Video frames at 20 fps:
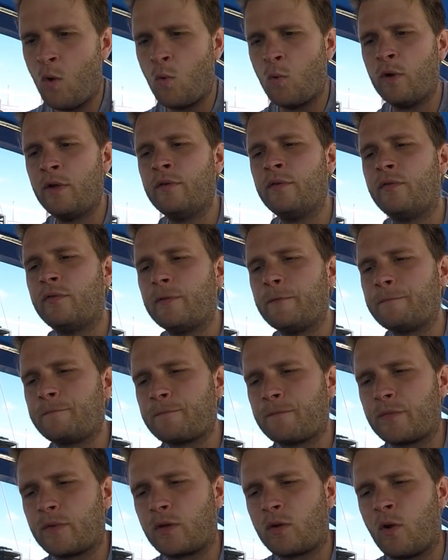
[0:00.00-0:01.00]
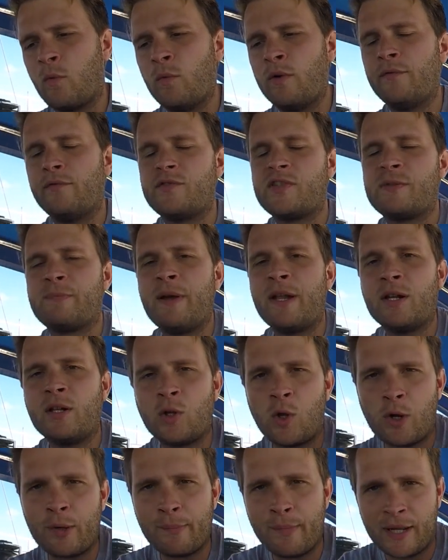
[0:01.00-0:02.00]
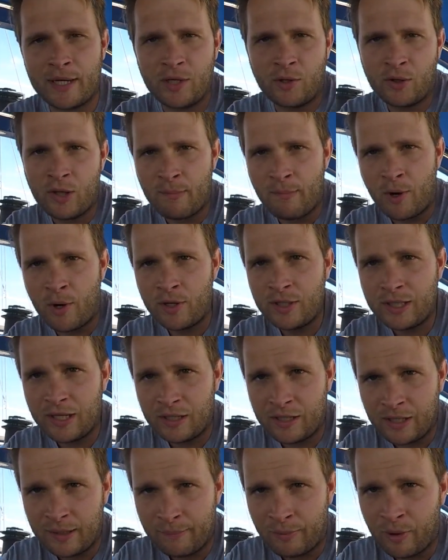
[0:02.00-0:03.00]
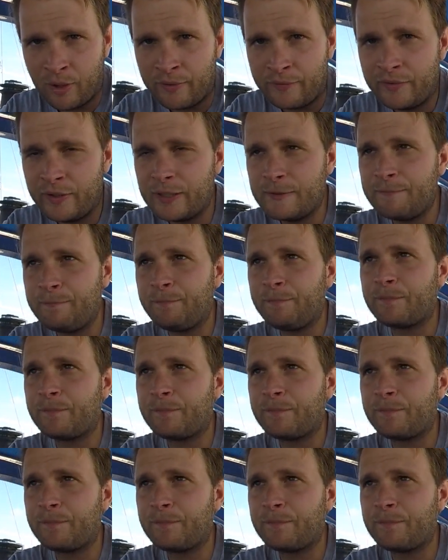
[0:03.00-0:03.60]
We've spent a lot of money on the motor getting it perfect.